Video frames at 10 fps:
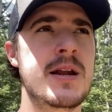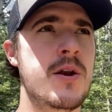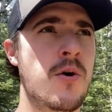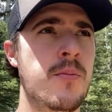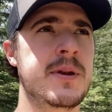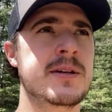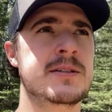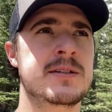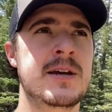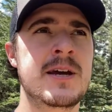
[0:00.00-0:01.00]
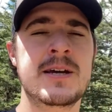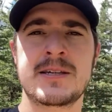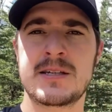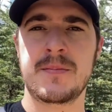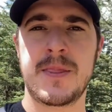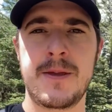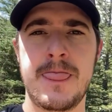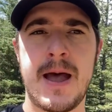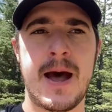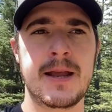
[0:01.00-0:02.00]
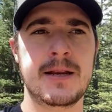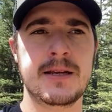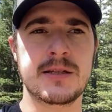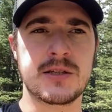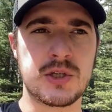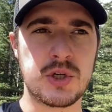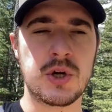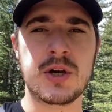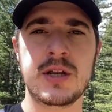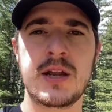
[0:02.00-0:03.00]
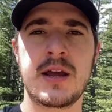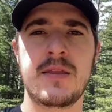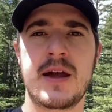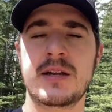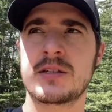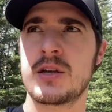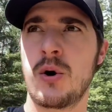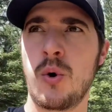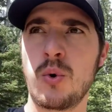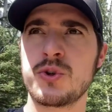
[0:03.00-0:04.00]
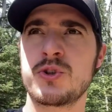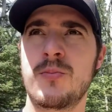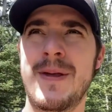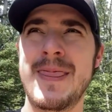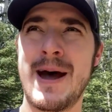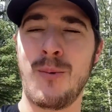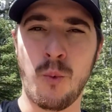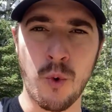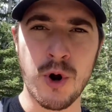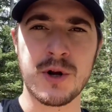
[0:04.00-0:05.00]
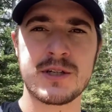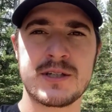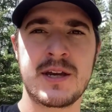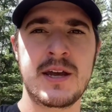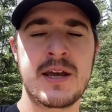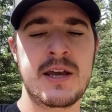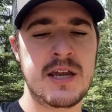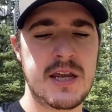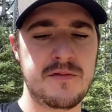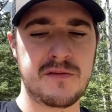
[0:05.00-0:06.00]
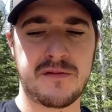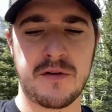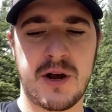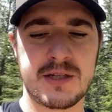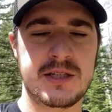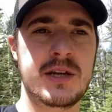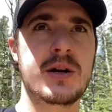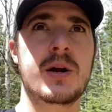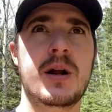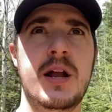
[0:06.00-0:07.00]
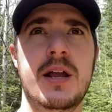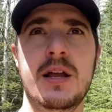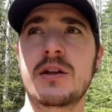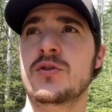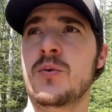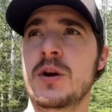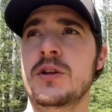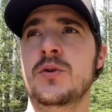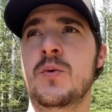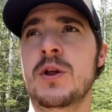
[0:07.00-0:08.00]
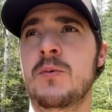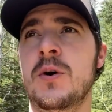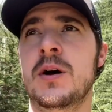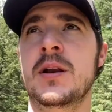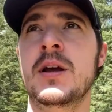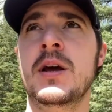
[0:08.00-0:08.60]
No, but it's something that is good and that is wholesome and that works even for us here in twenty twenty-one.